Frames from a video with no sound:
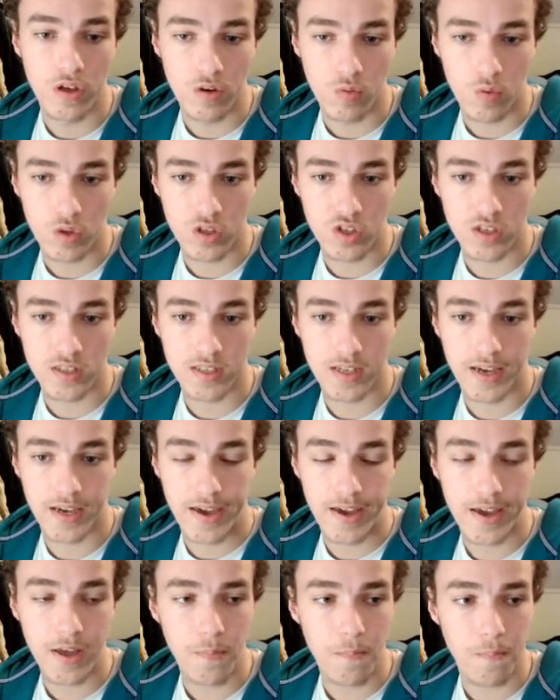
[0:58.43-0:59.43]
with just a
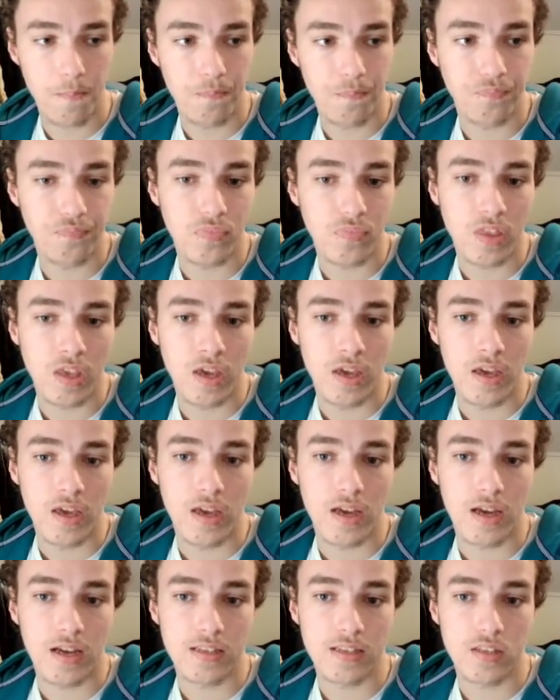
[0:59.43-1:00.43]
king,
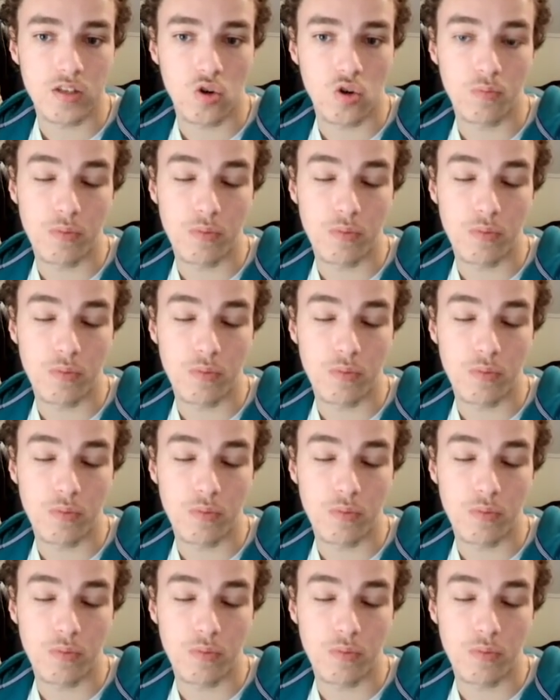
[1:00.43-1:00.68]
and so